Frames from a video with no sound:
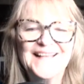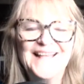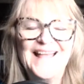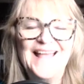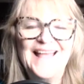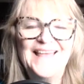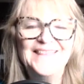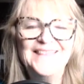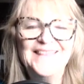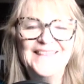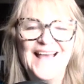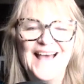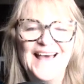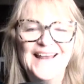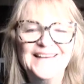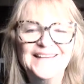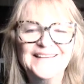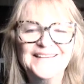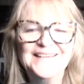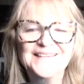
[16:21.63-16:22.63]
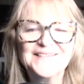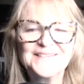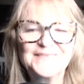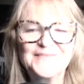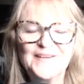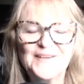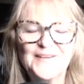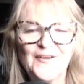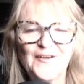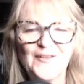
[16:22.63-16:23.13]
And that is,
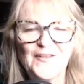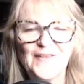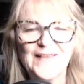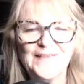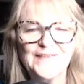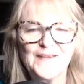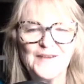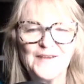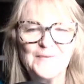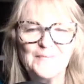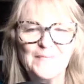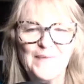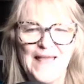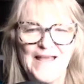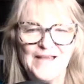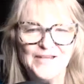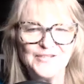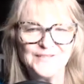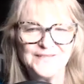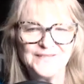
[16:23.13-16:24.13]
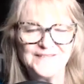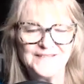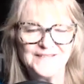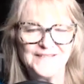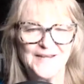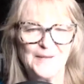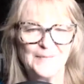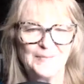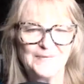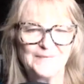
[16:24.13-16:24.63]
we call that the compassion
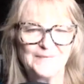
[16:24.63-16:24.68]
step.